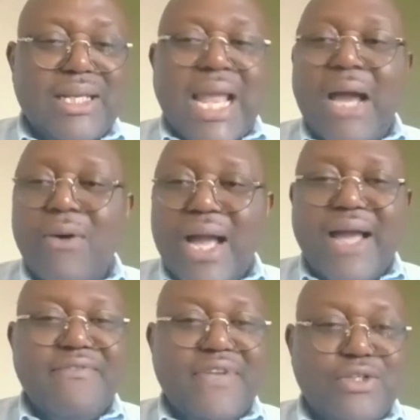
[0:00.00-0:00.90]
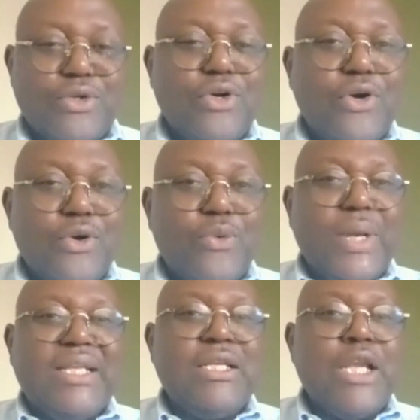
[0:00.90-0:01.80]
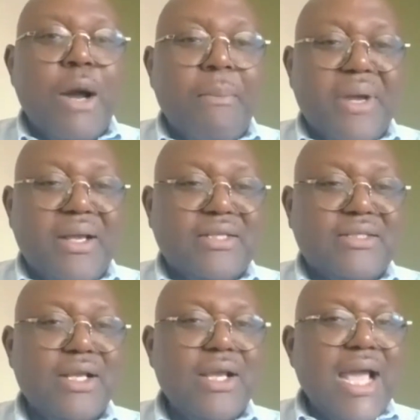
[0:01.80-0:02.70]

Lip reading: now having to go with numbers,